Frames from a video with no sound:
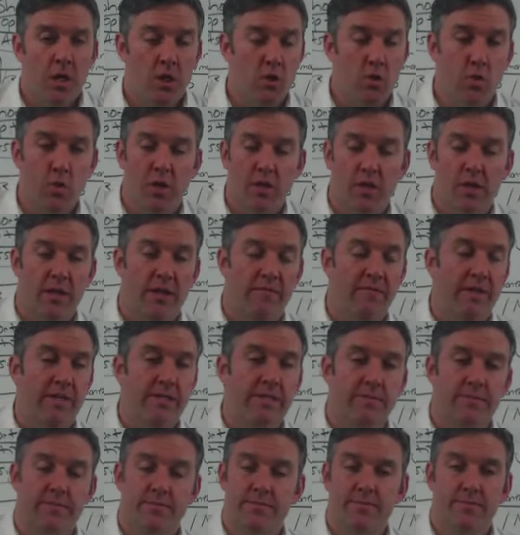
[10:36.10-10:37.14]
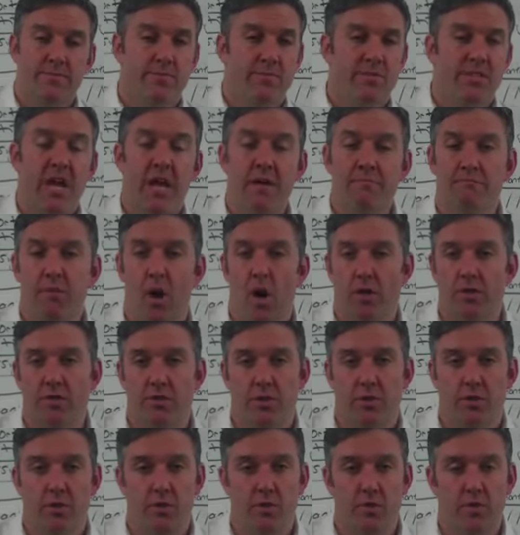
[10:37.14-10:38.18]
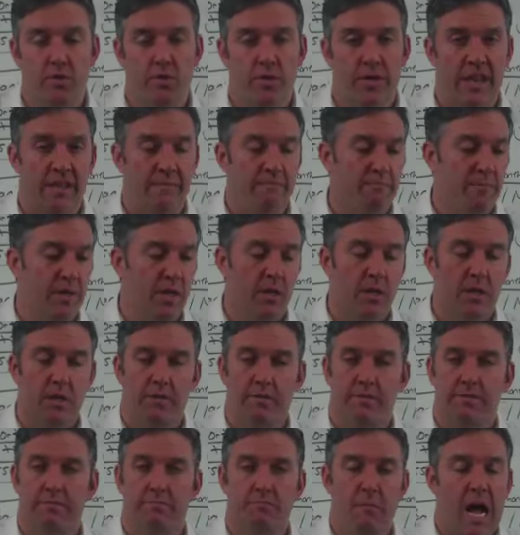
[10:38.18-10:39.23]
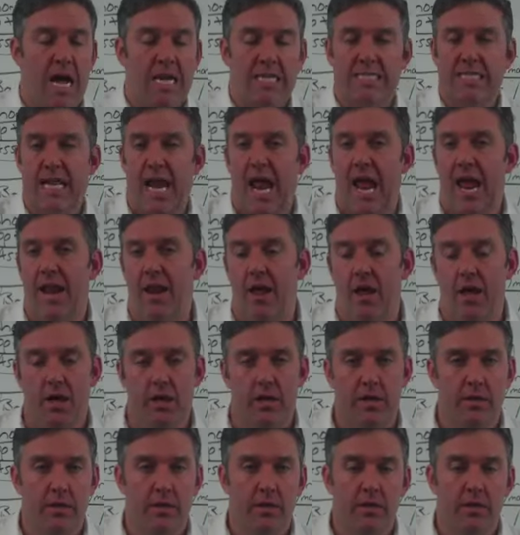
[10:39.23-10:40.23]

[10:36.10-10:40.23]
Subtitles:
You could live in Timbuktu, in the middle of Montana,